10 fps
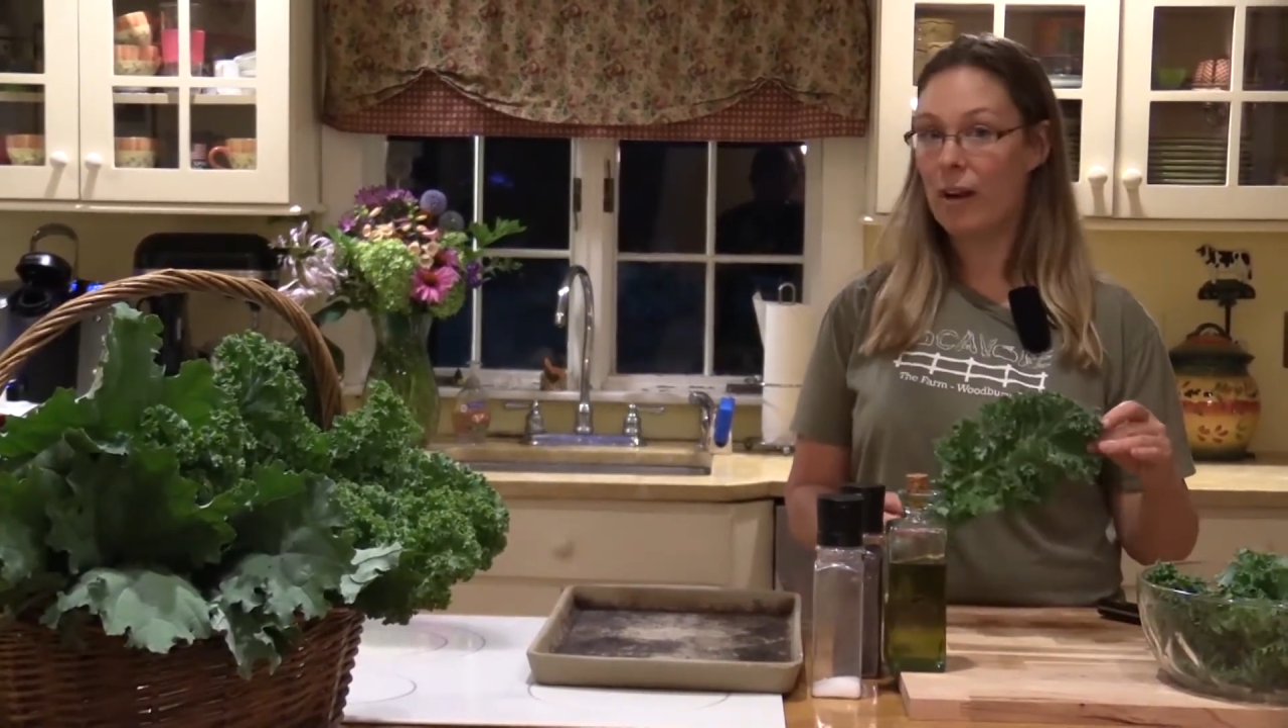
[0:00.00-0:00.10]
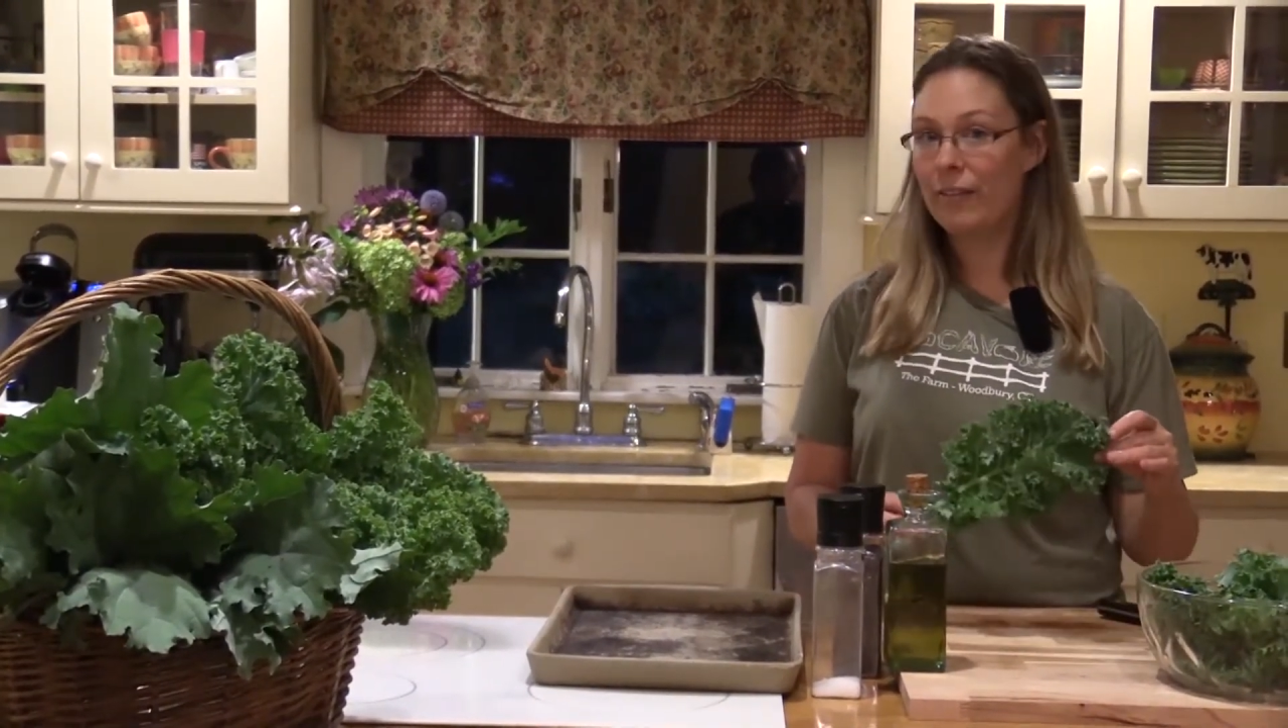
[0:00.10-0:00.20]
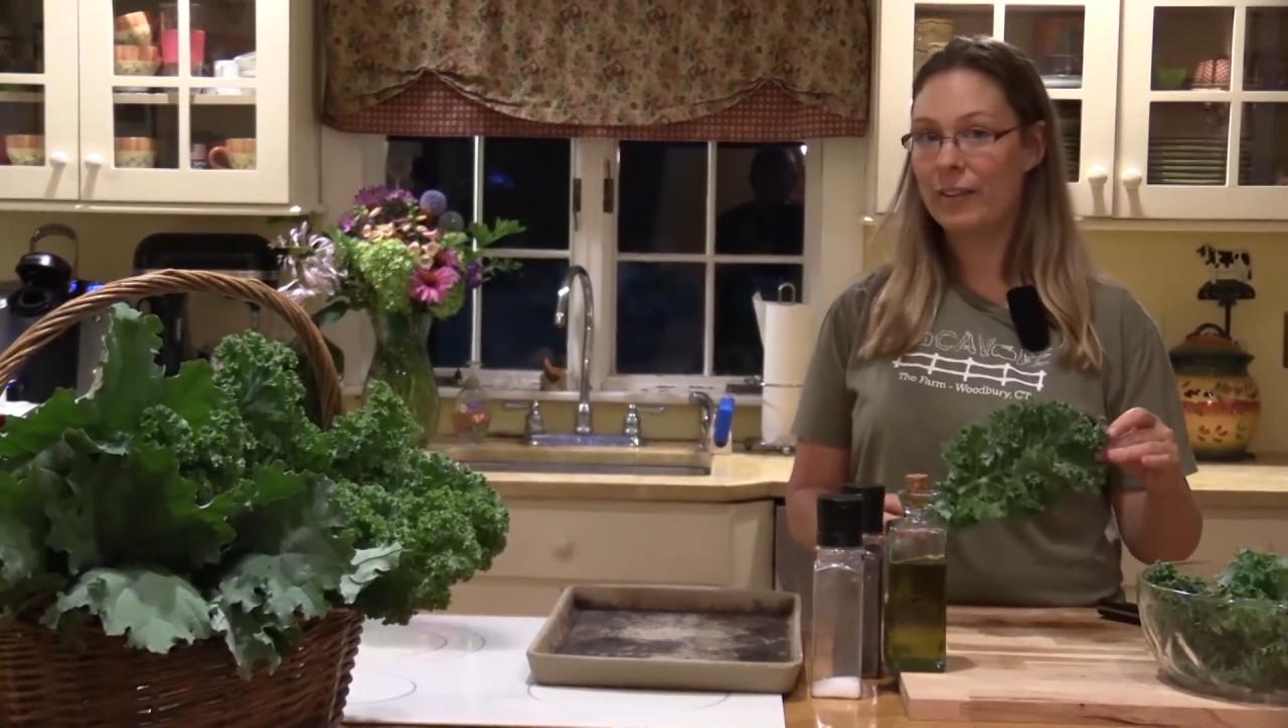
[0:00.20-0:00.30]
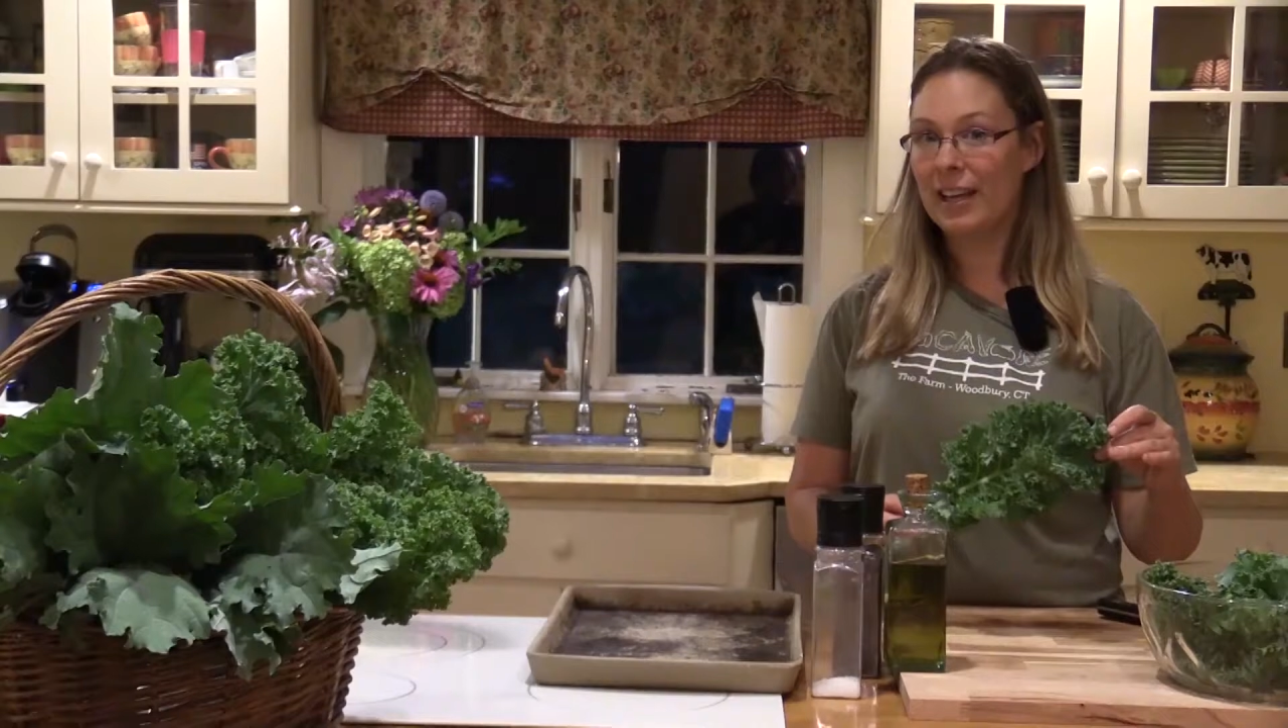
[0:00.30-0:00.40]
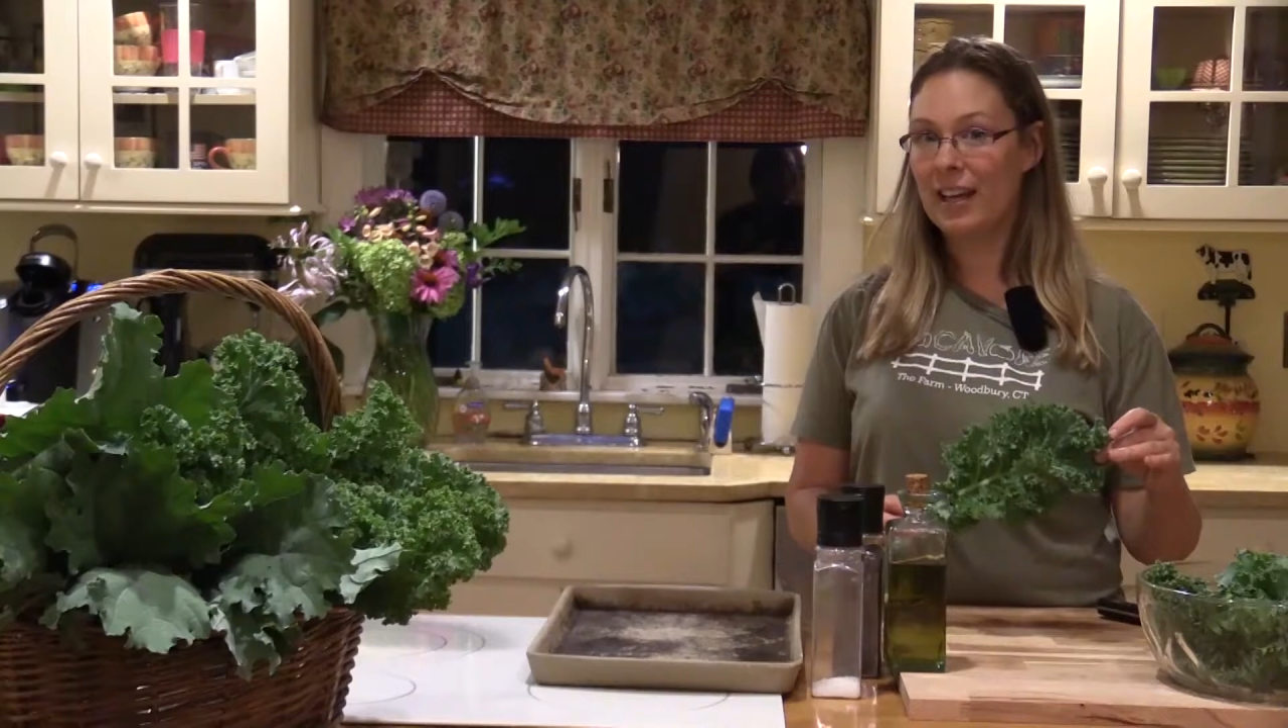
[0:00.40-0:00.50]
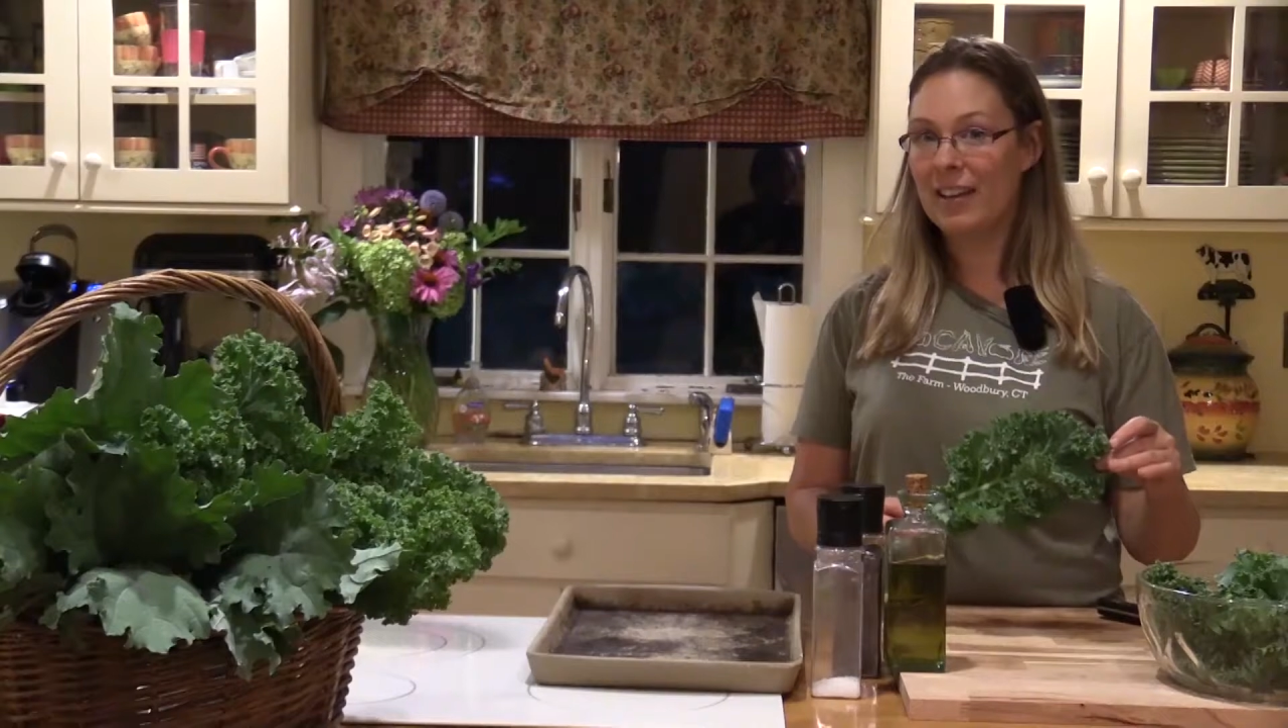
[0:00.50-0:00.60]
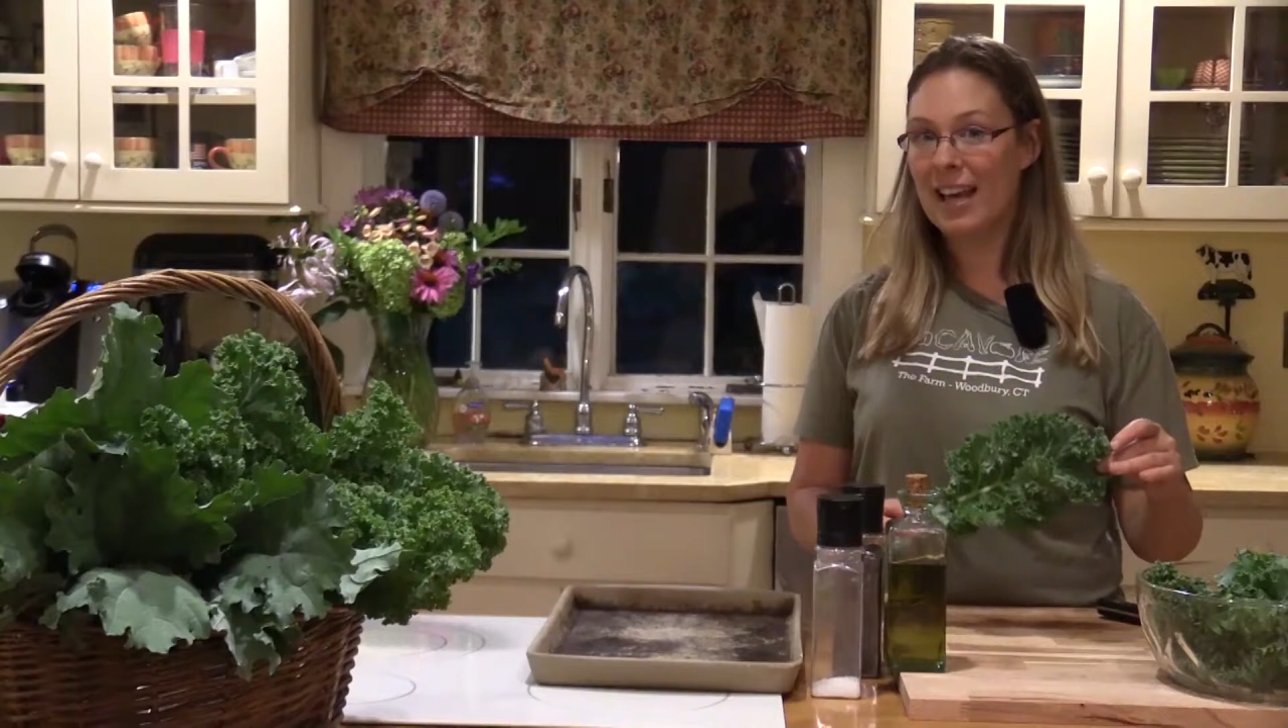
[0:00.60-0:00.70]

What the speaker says: roughly on